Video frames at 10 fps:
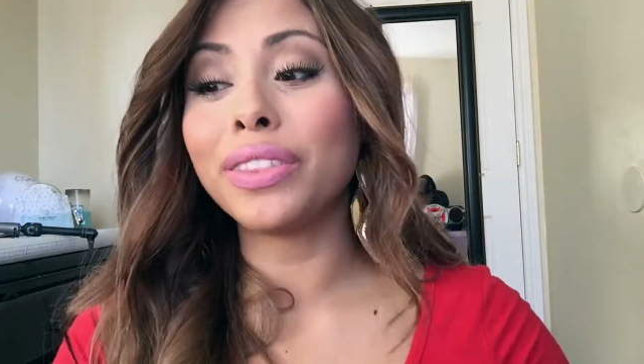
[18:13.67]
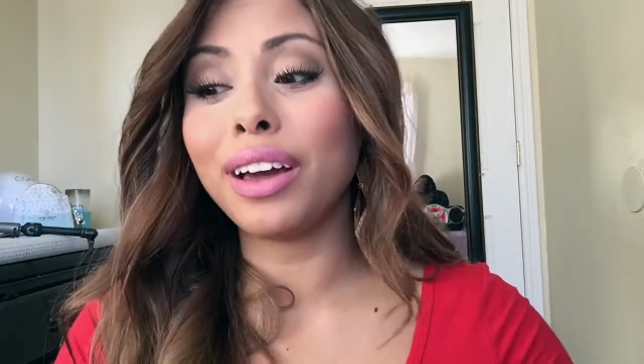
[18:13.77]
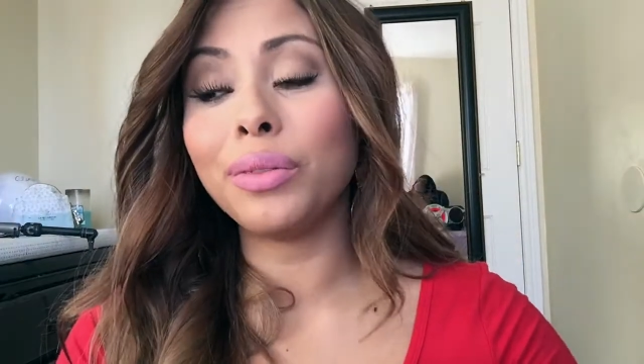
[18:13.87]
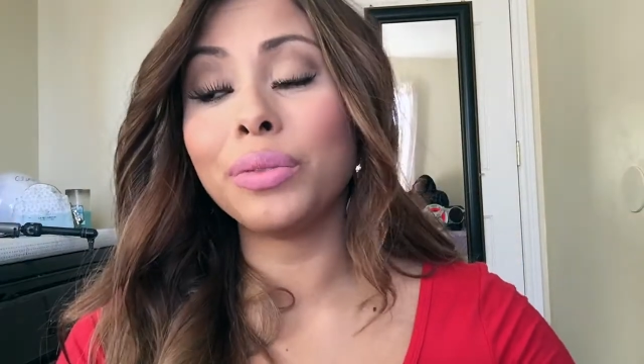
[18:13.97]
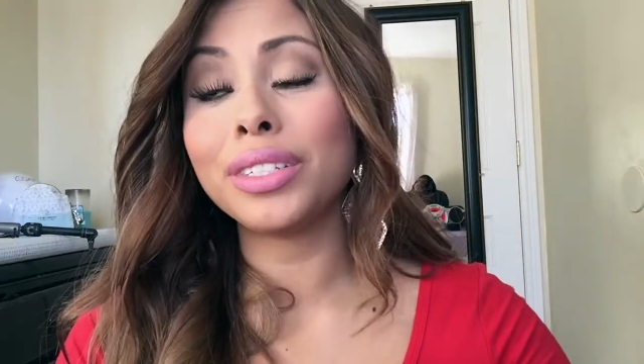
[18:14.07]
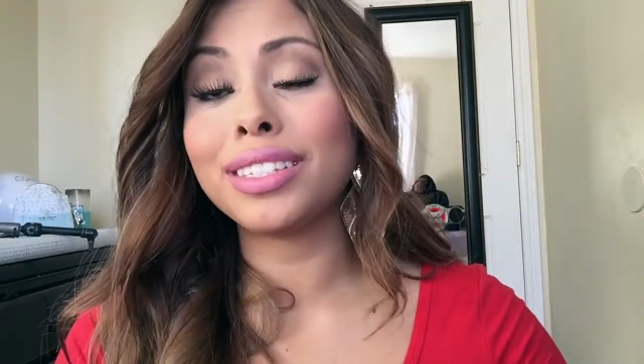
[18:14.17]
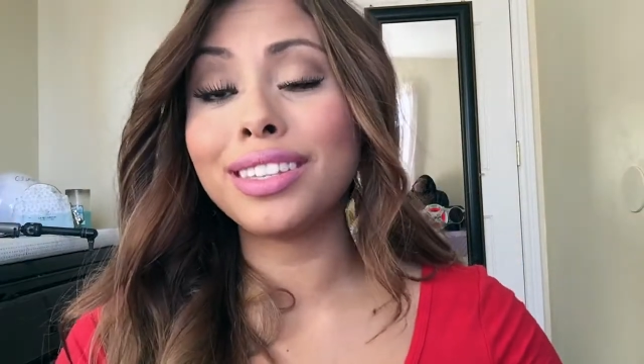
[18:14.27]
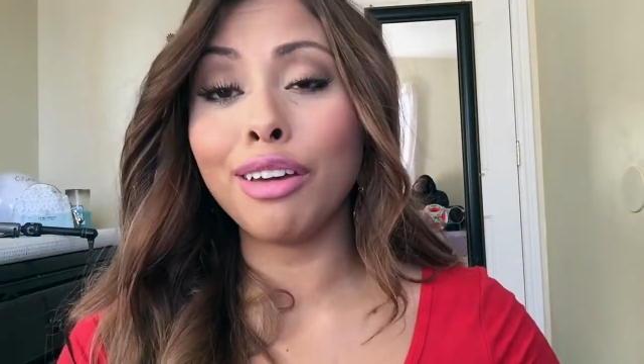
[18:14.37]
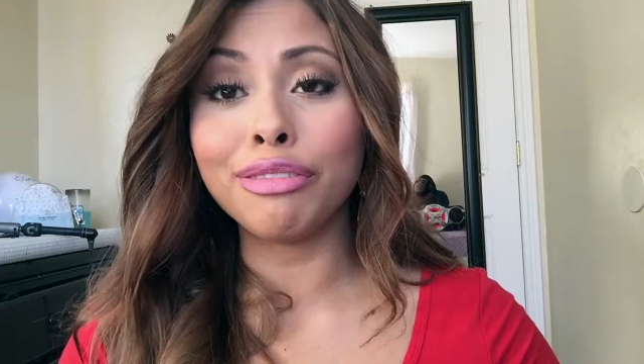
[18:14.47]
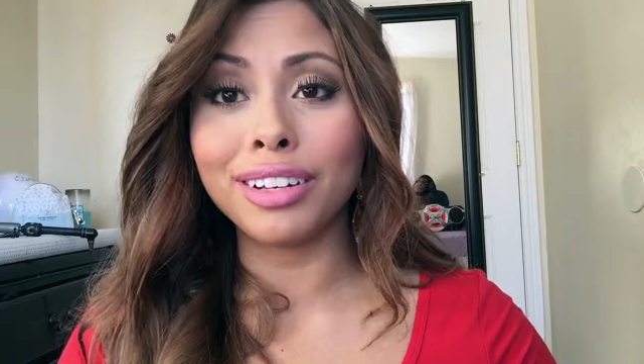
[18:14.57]
That one was
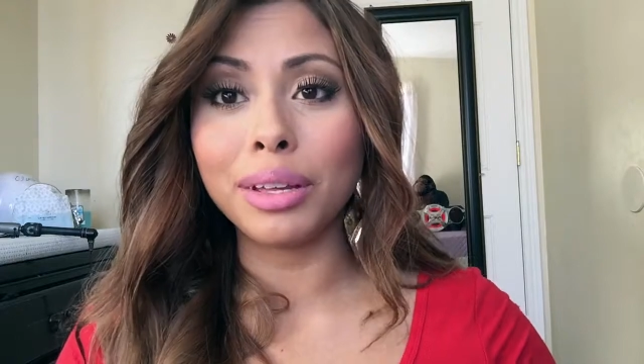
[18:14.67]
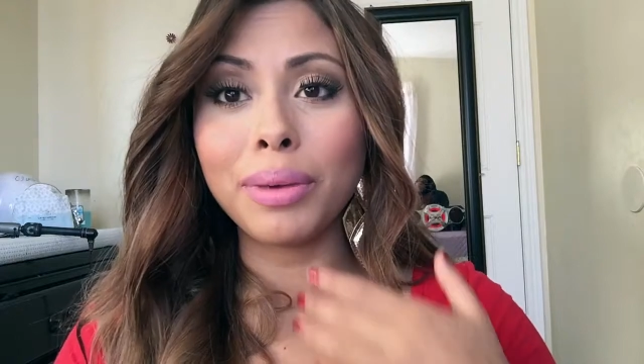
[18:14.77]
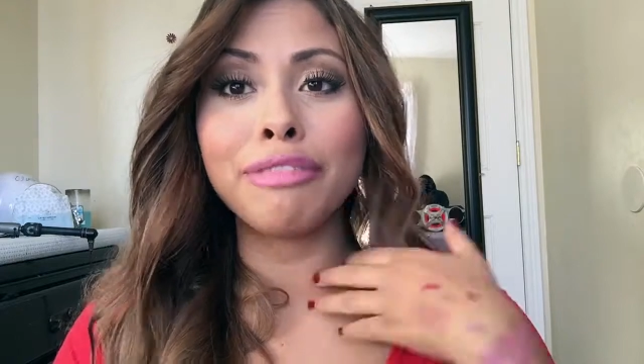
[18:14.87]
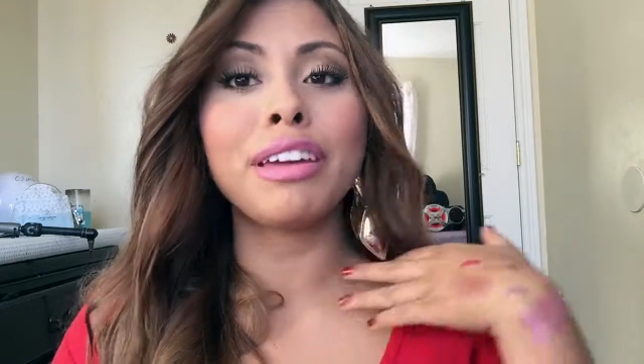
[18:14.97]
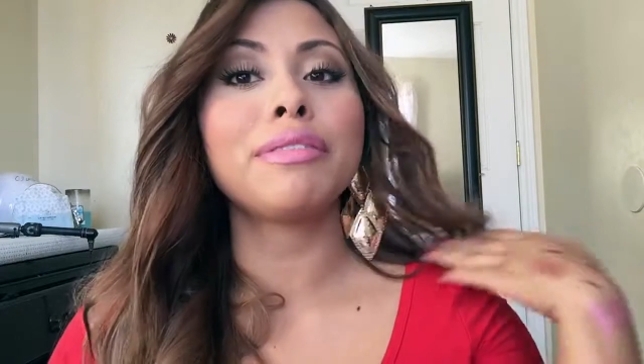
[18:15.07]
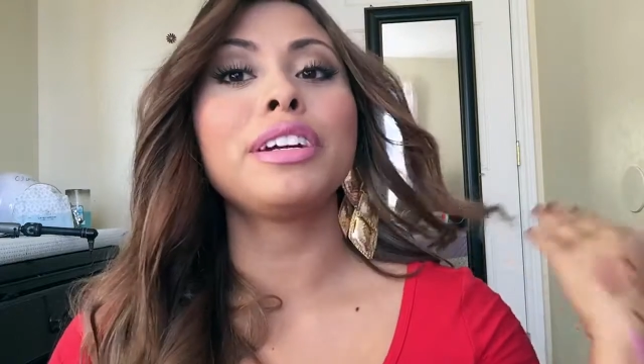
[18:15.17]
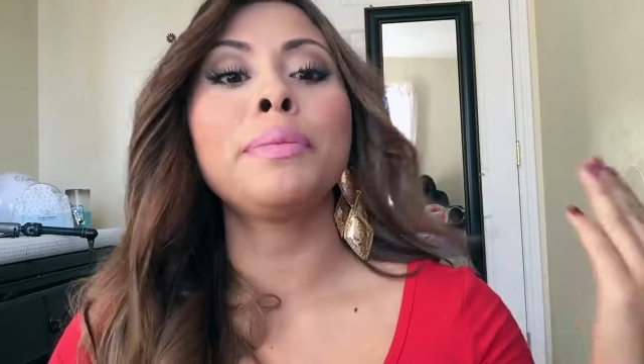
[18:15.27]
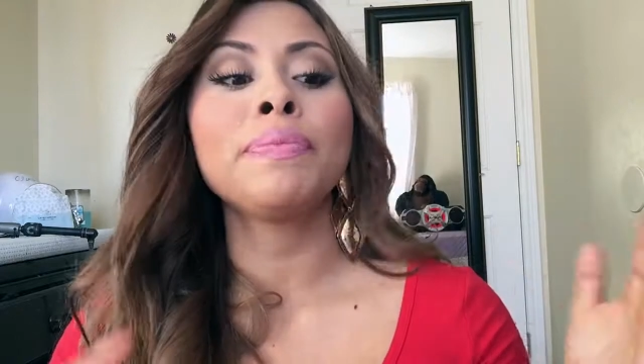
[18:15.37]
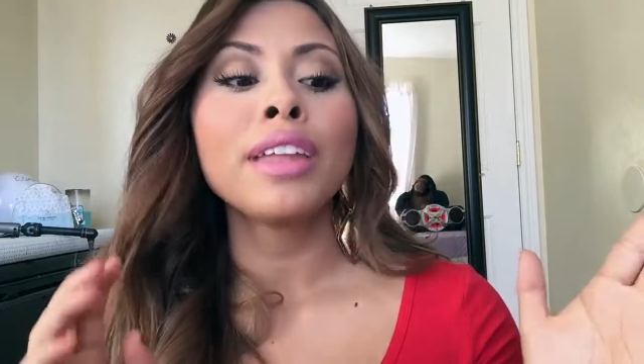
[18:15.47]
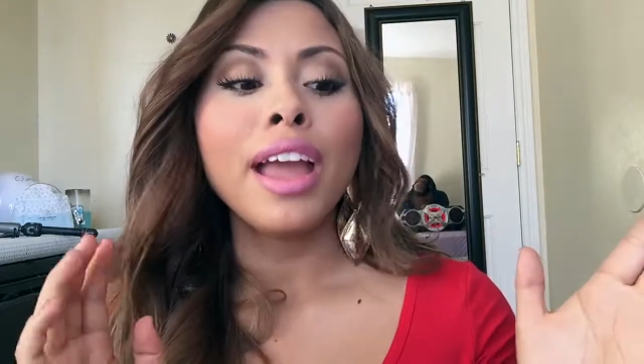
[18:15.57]
definitely my favorite.